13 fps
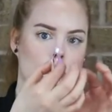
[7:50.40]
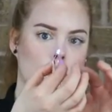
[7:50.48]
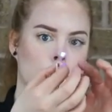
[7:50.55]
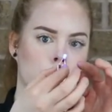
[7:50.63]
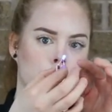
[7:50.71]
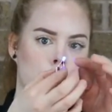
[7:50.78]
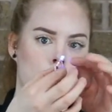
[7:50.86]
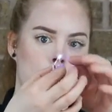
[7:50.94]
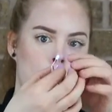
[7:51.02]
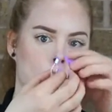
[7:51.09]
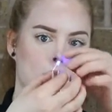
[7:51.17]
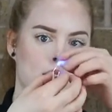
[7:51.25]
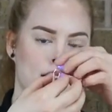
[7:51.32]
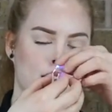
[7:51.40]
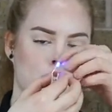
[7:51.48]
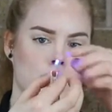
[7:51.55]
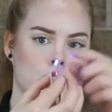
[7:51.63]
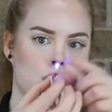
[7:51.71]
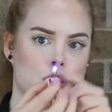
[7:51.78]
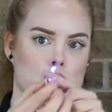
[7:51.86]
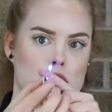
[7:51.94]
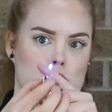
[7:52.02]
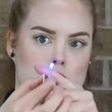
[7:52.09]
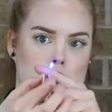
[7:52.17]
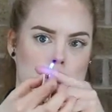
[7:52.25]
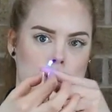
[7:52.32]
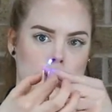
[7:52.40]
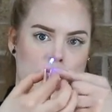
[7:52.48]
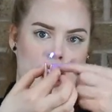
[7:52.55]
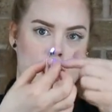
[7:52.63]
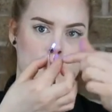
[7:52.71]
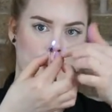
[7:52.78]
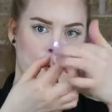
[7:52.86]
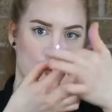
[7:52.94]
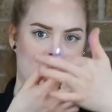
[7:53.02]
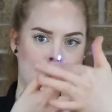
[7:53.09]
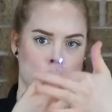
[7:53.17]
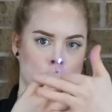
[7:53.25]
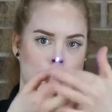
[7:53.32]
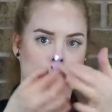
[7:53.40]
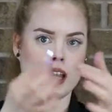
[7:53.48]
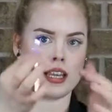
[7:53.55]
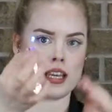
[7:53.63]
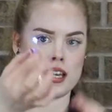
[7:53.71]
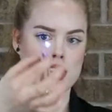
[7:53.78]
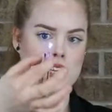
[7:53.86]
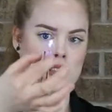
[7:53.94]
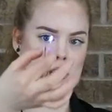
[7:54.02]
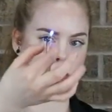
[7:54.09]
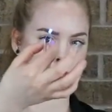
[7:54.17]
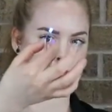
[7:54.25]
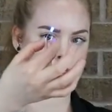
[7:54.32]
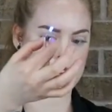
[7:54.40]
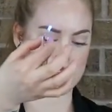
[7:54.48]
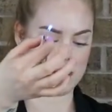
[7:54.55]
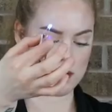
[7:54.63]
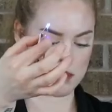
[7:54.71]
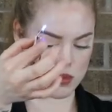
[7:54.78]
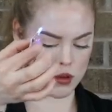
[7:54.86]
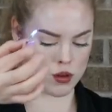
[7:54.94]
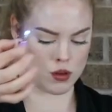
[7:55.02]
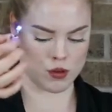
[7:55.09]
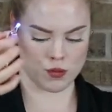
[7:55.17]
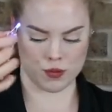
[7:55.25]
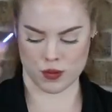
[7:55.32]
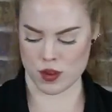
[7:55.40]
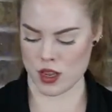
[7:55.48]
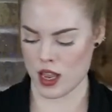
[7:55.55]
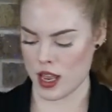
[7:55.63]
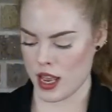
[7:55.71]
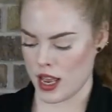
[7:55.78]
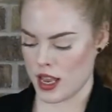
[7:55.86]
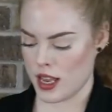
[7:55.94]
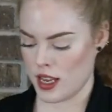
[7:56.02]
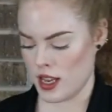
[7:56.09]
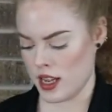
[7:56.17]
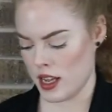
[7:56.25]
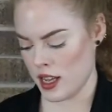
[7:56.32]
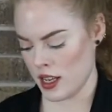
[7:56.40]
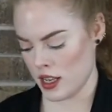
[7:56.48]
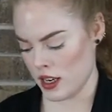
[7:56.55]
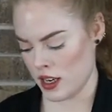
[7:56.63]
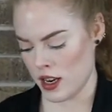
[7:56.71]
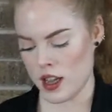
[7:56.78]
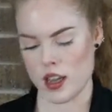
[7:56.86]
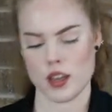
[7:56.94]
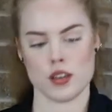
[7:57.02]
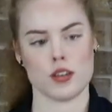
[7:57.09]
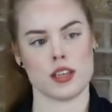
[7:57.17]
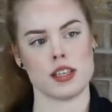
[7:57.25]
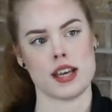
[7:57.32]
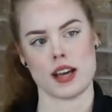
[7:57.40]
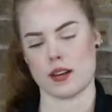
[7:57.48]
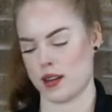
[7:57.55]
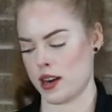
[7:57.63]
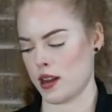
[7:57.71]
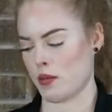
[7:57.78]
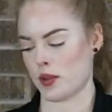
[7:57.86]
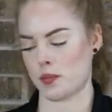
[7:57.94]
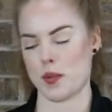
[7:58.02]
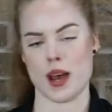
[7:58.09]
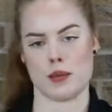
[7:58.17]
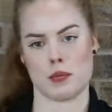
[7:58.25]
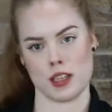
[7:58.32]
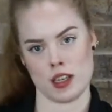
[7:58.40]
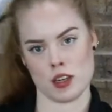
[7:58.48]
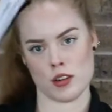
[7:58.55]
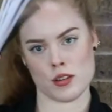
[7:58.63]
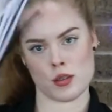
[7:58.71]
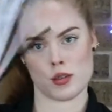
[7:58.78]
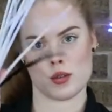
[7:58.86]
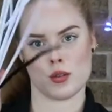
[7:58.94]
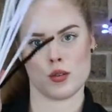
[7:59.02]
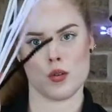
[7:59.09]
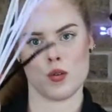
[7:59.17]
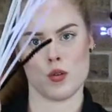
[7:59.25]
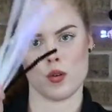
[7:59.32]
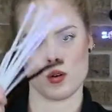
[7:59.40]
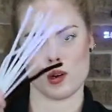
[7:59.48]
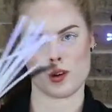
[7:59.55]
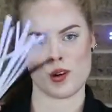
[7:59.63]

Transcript: What's going to happen next is you're just going to tape around your LED so it doesn't move. And then you can decorate it with pipe cleaners or